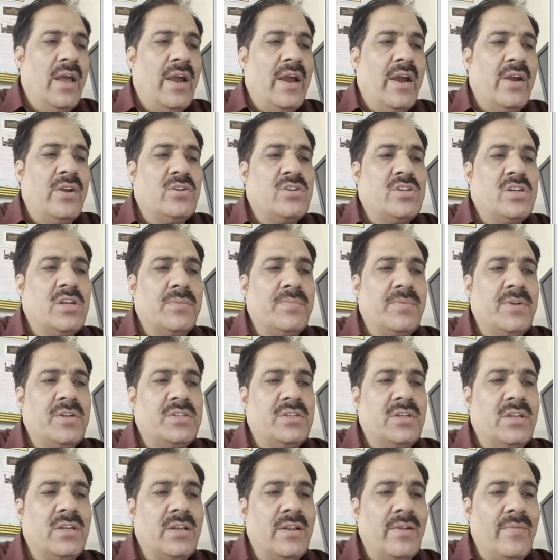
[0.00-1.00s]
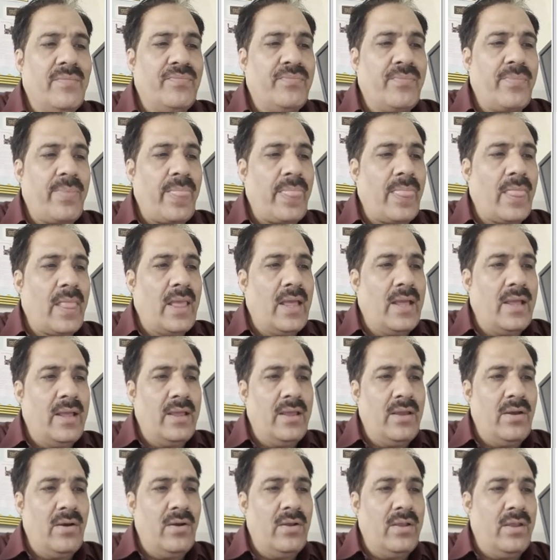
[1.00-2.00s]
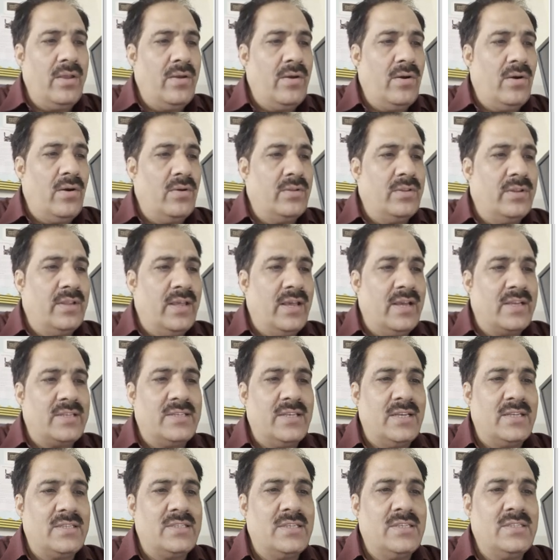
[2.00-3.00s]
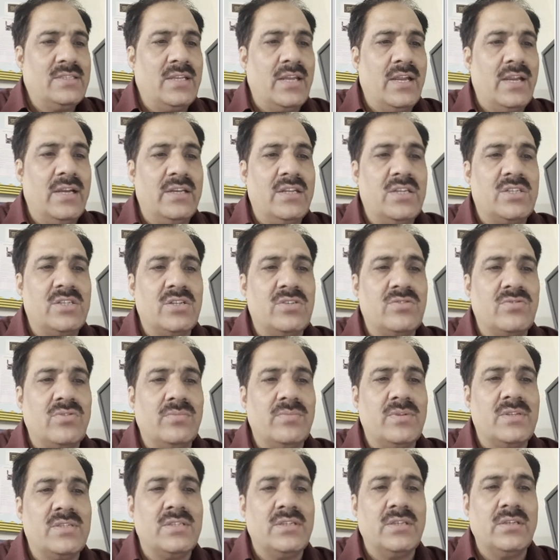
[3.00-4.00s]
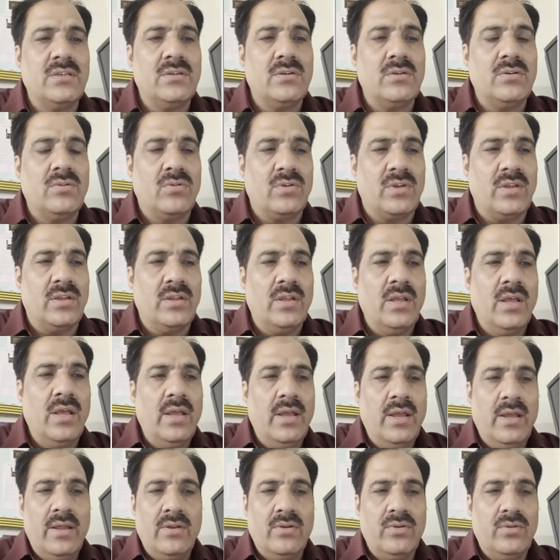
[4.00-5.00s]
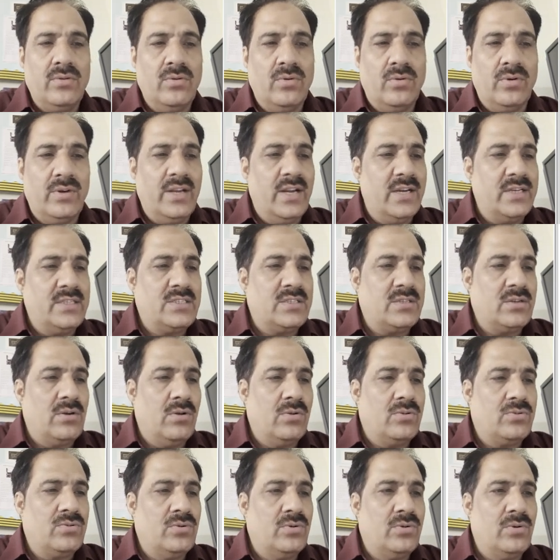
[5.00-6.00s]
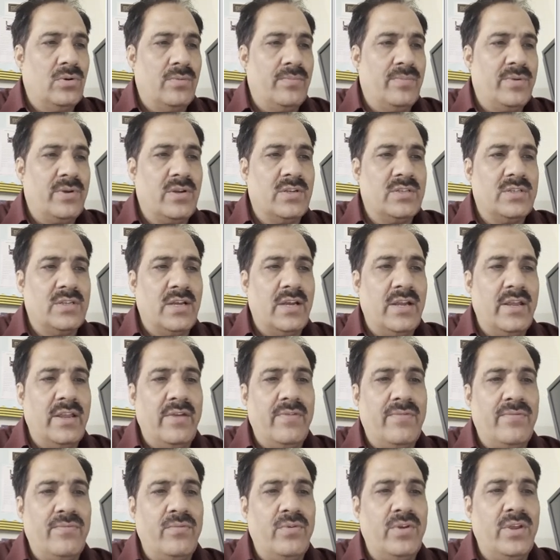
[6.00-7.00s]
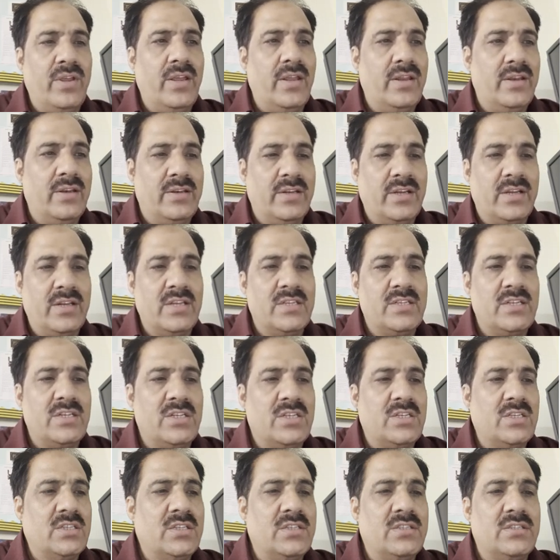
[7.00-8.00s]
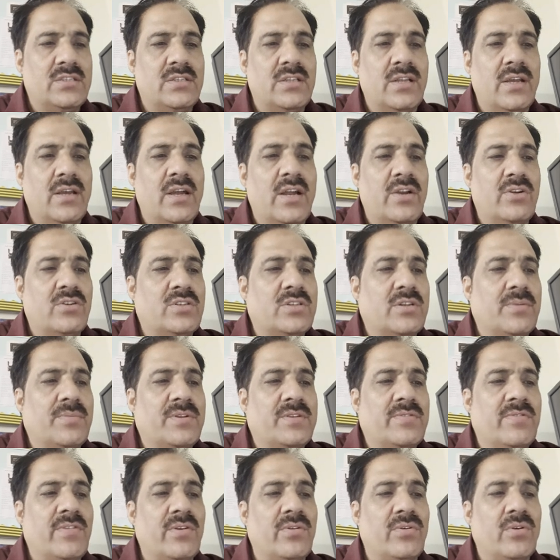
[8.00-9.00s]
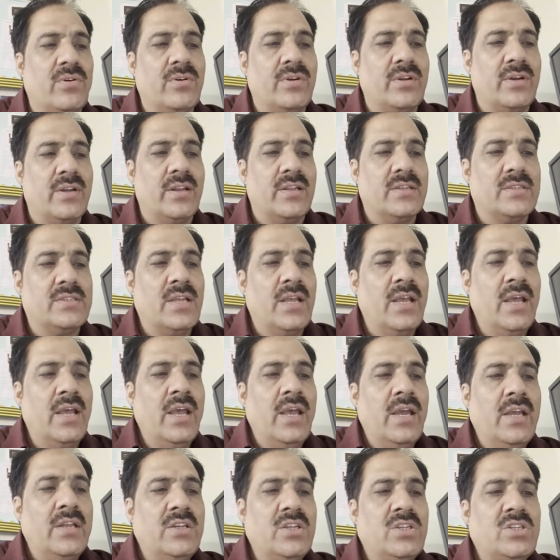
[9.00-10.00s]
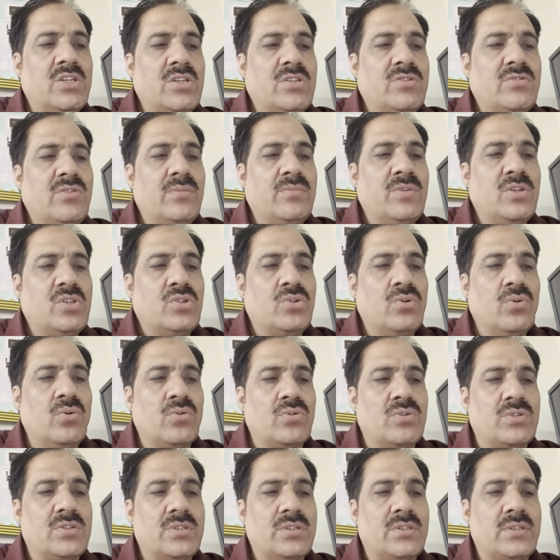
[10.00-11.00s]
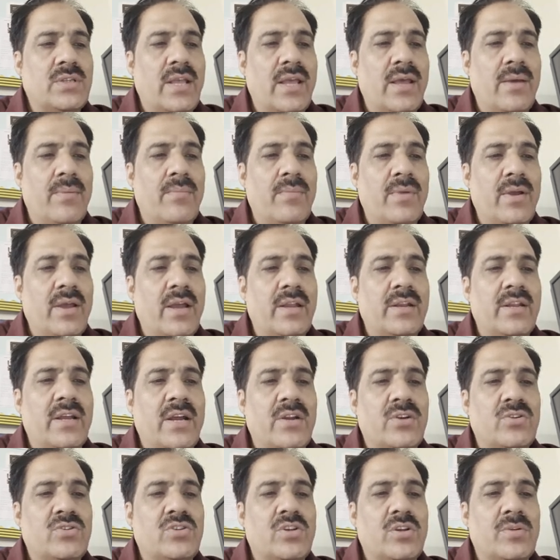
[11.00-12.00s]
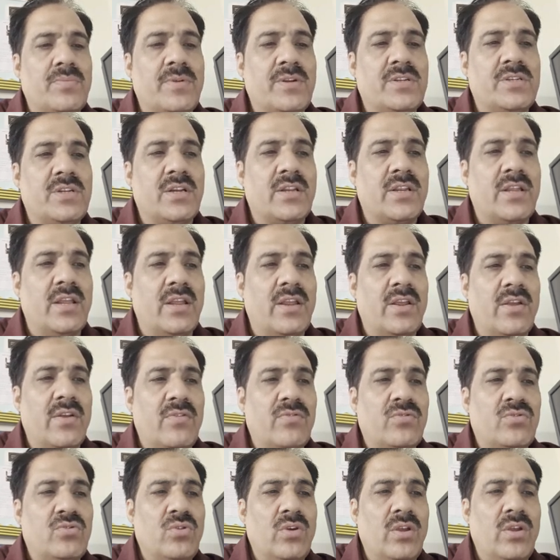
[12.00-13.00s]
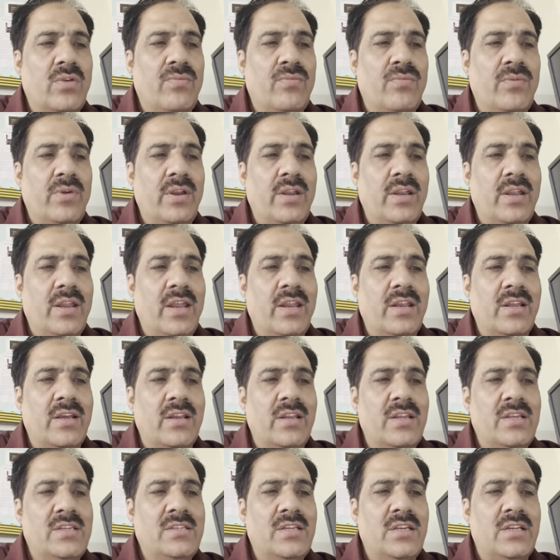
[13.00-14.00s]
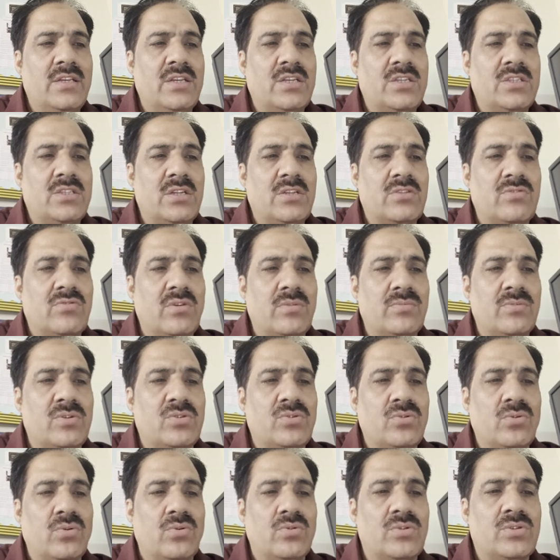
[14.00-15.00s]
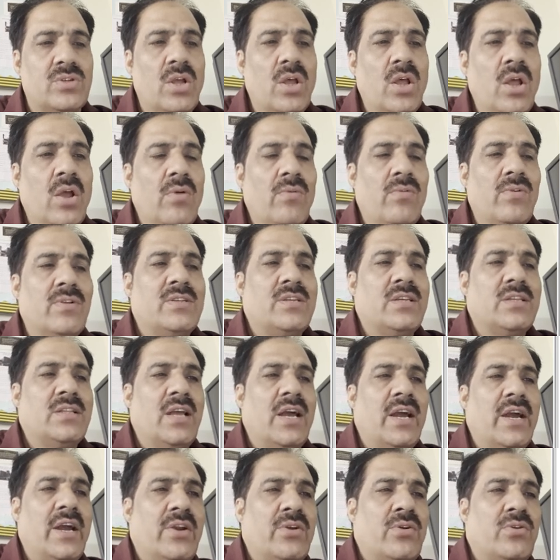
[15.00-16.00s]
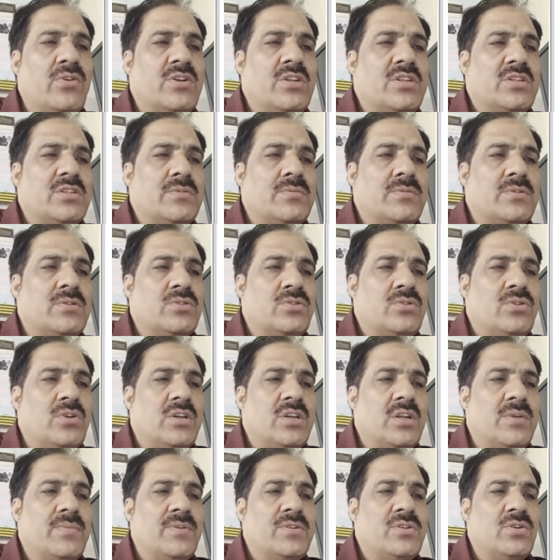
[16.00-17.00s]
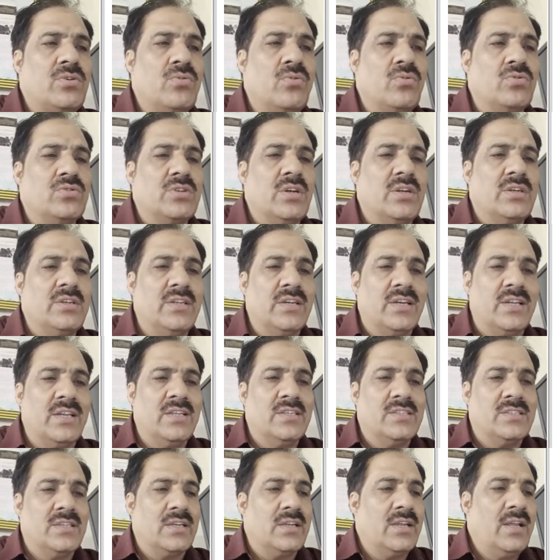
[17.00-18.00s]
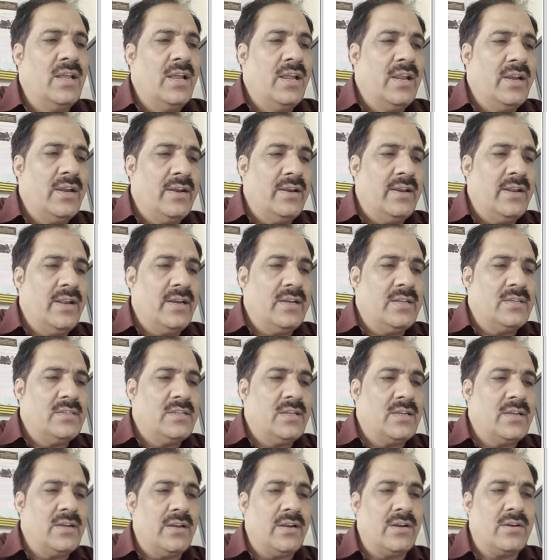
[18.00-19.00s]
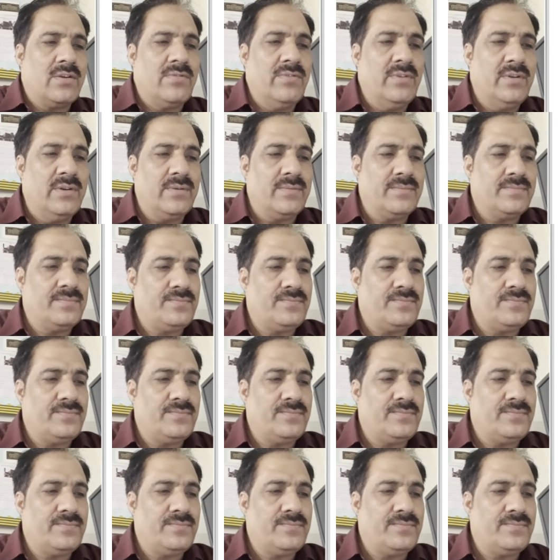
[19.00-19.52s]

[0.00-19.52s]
Hydrostatic pressure on the x-axis and distance from the sink, no, that's also not, because if we decrease the distance, the hydrostatic pressure will not decrease. Distance from the source, M, and hydrostatic pressure, K. So if we increase the distance from the source, we'll see the hydrostatic pressure goes on decreasing. That is the correct one.